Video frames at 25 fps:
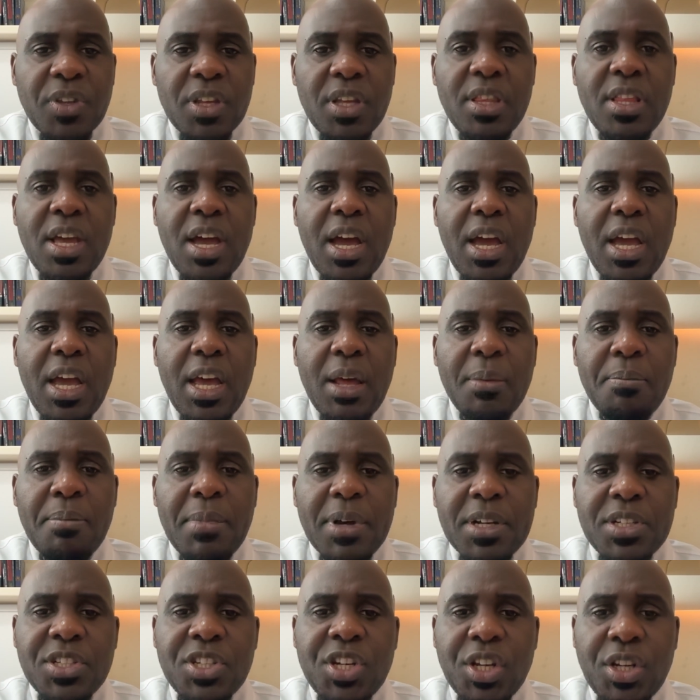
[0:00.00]
there are
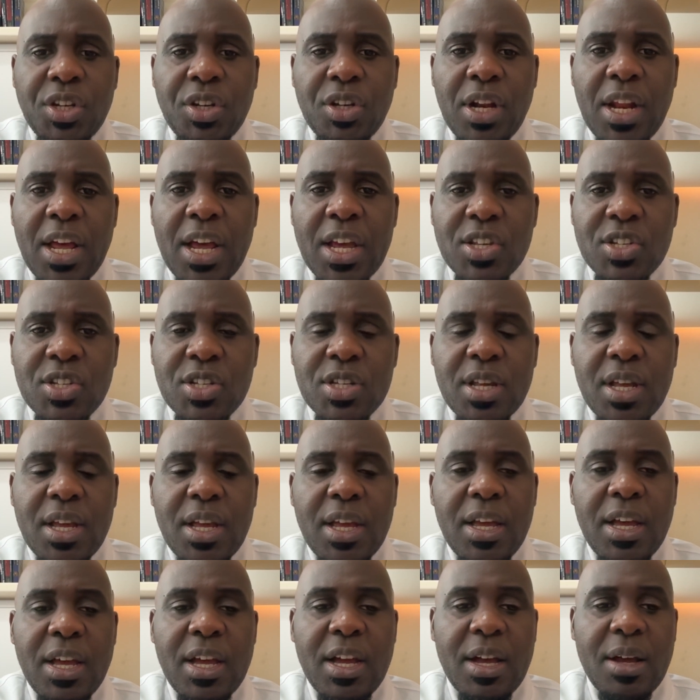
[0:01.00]
meticulous
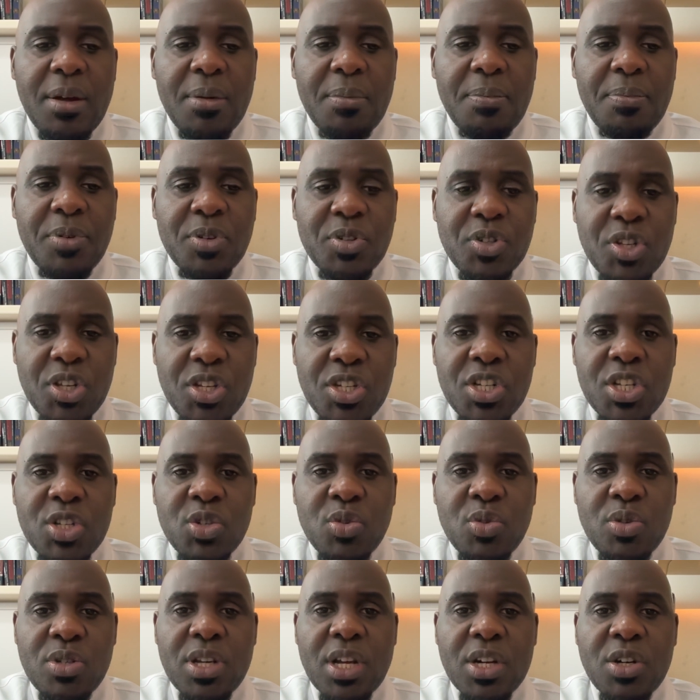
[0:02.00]

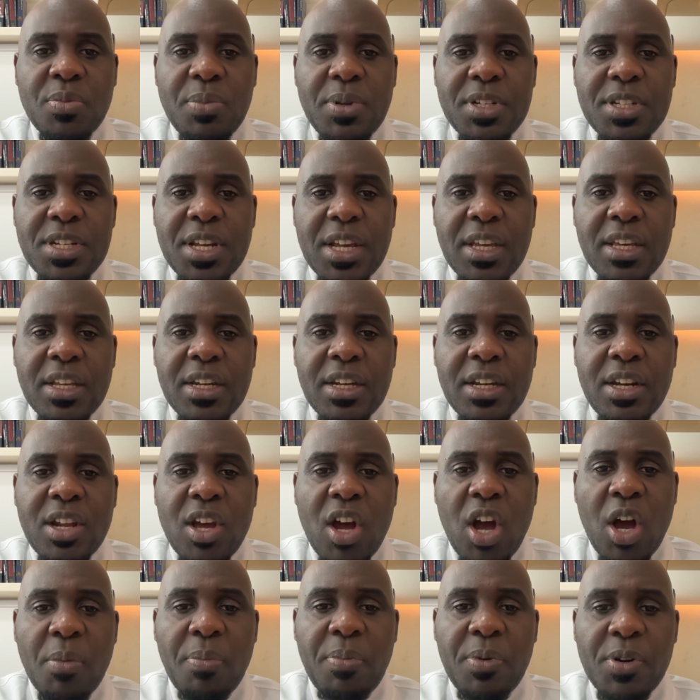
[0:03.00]
procedures which are to be taken in
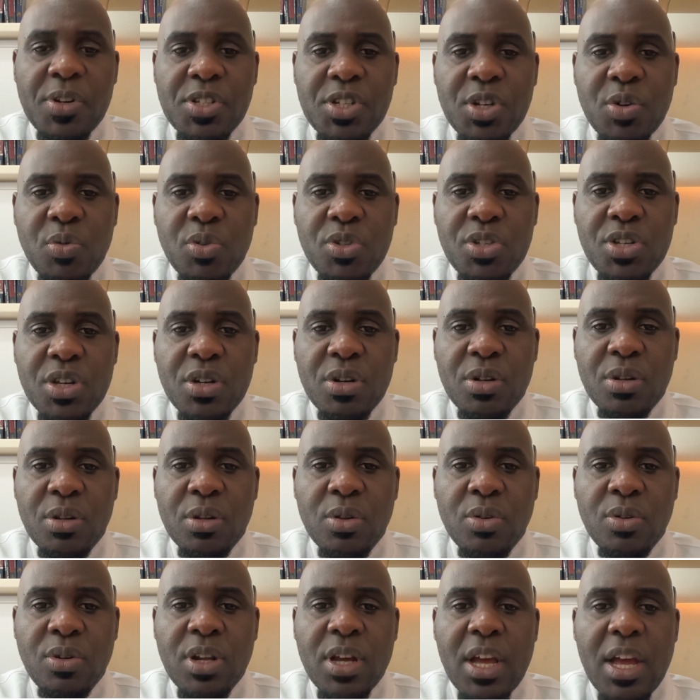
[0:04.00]
the operation, which
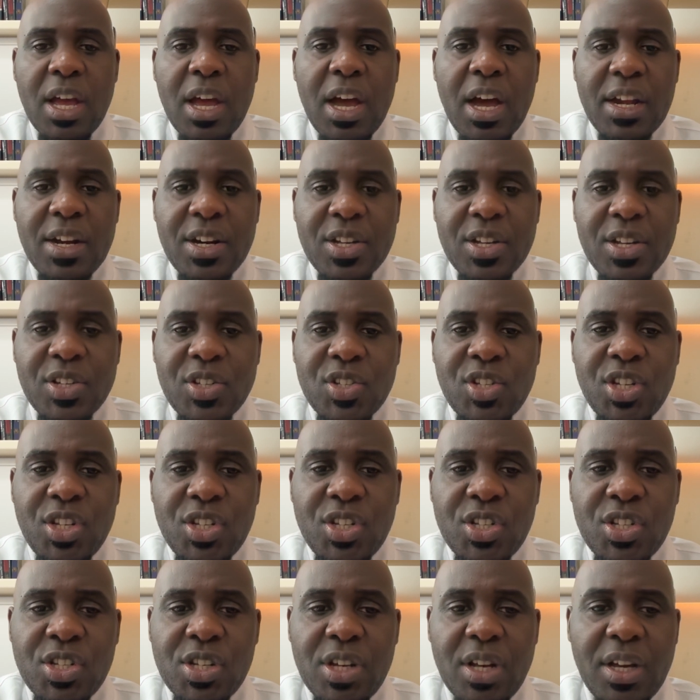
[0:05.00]
include
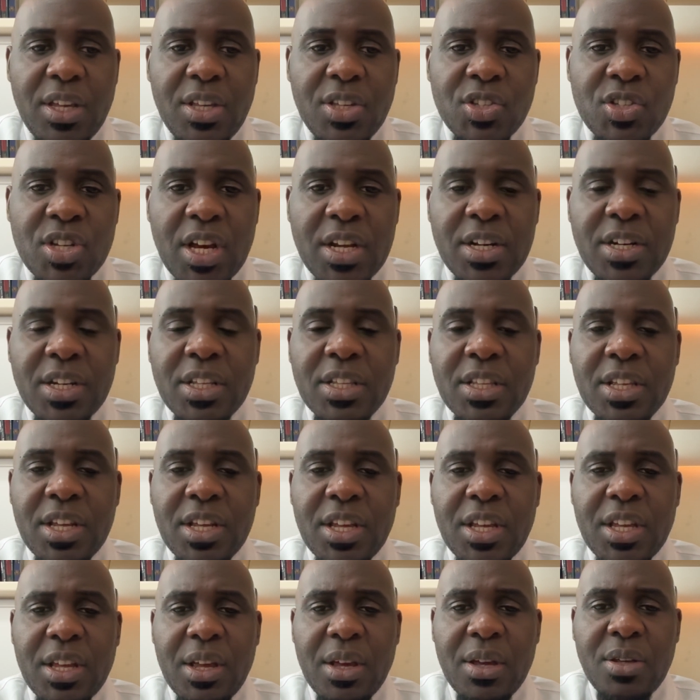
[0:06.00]
anesthesia, inserting
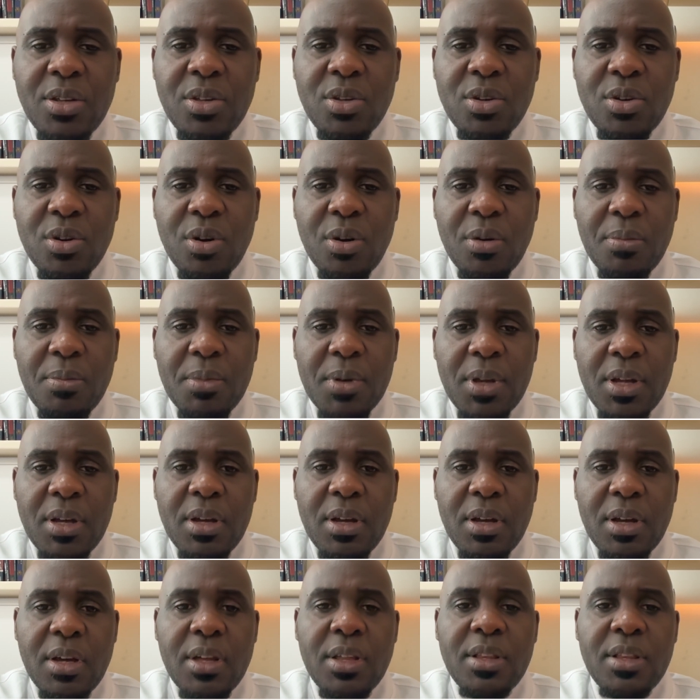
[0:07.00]
the
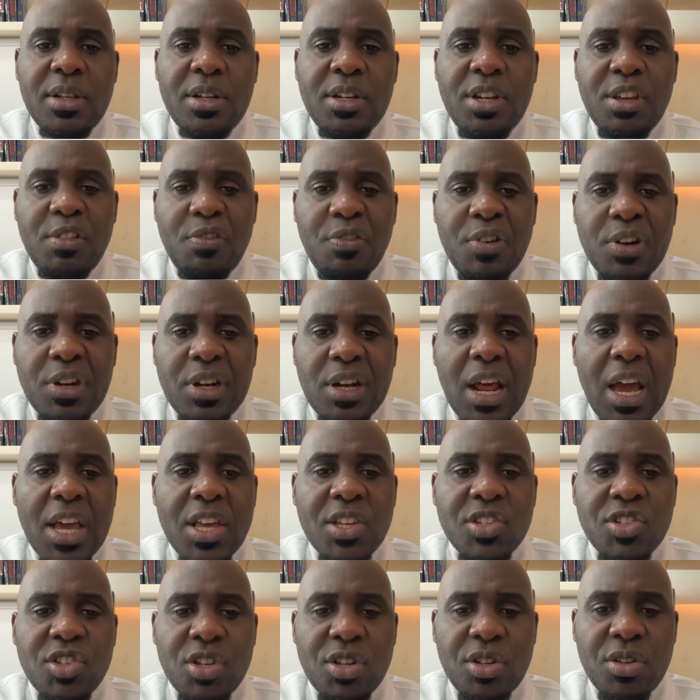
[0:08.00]
different
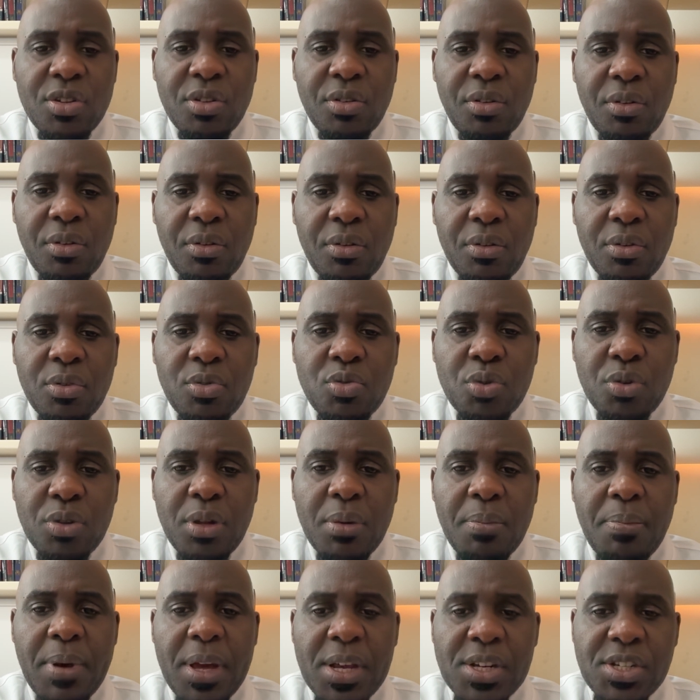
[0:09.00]
lines to
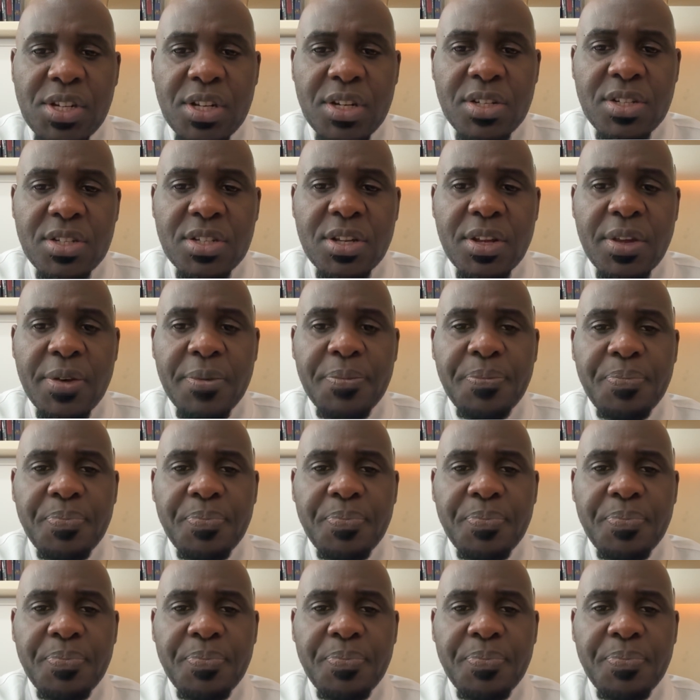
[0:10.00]
the patients,